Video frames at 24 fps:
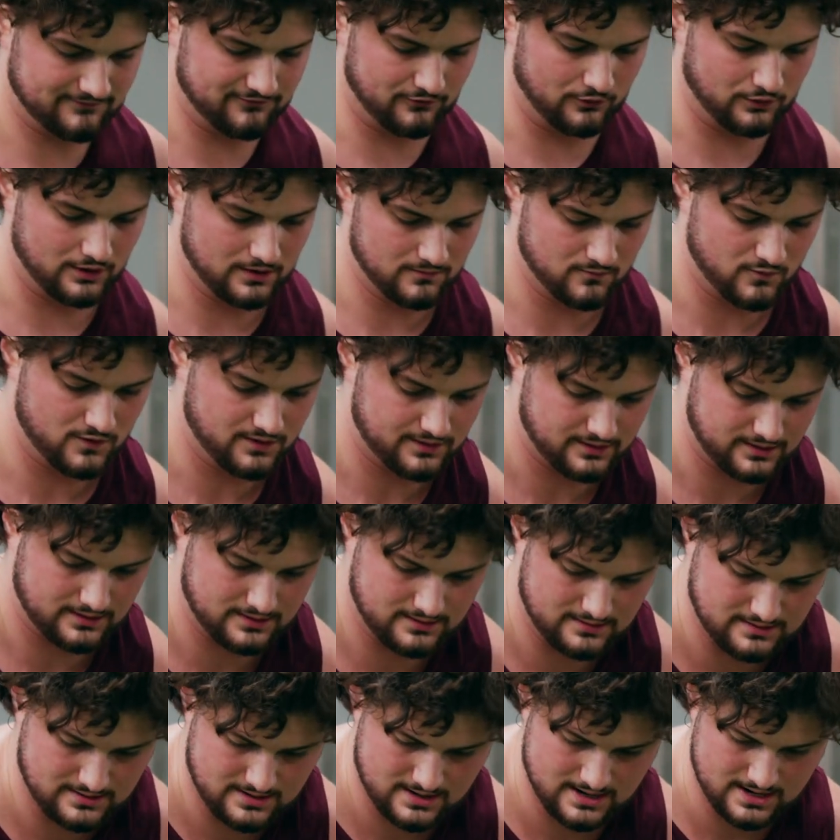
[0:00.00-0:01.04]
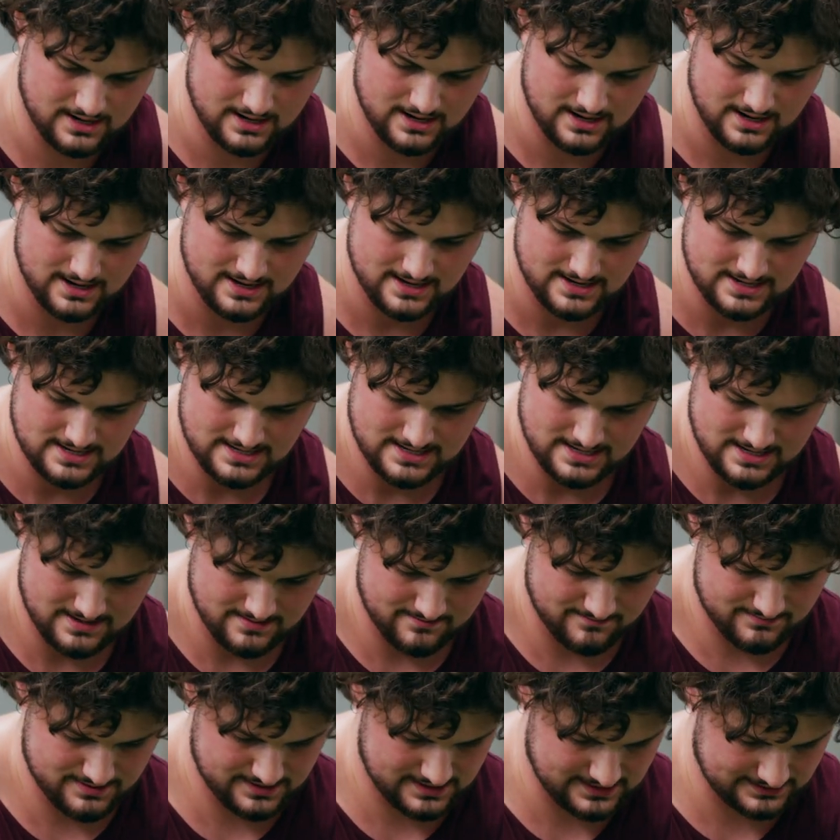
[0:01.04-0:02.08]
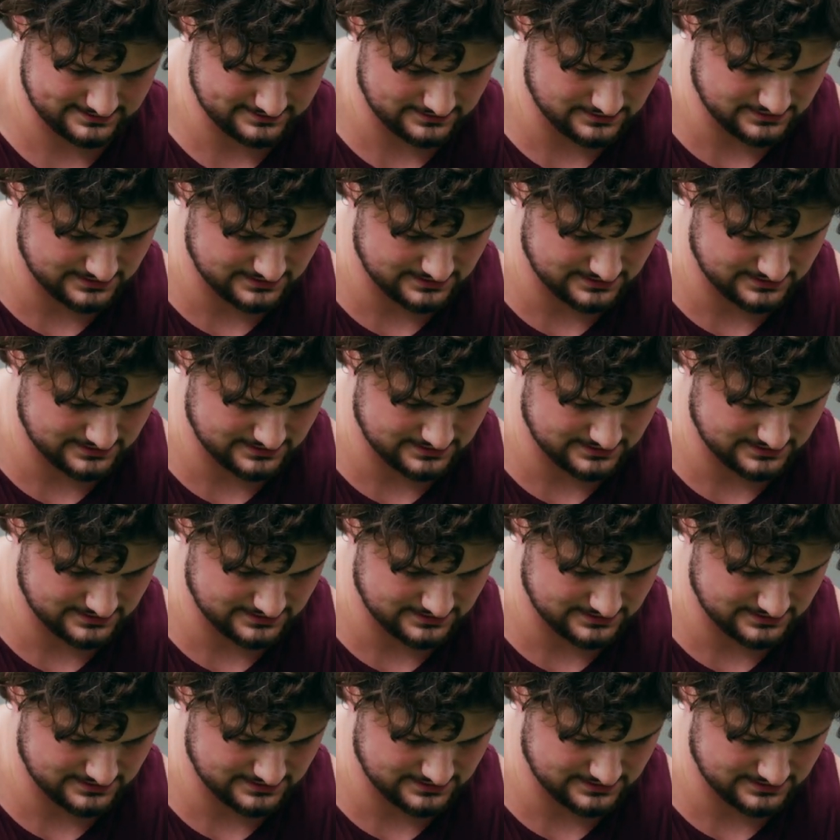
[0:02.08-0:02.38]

forearm work because they're